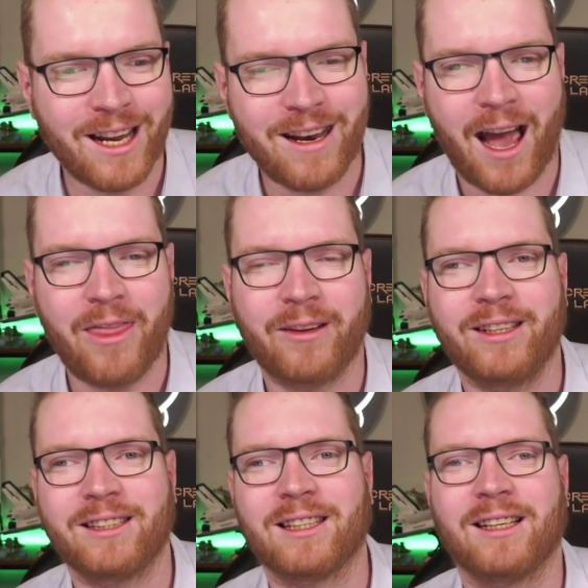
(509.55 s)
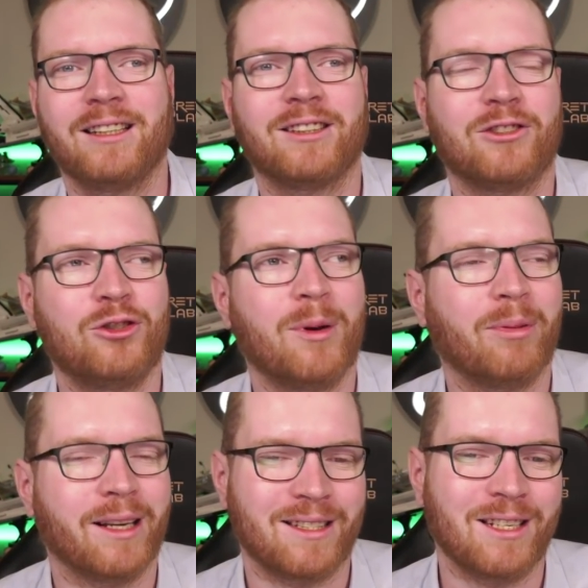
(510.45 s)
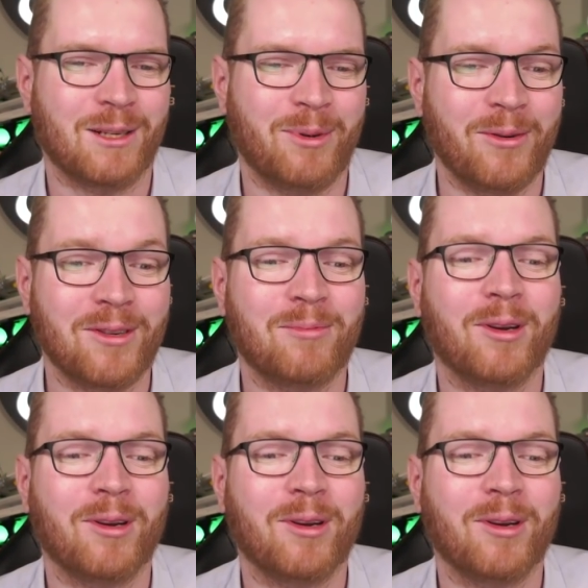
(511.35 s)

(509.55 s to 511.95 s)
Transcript: Neither is a super pleasant experience.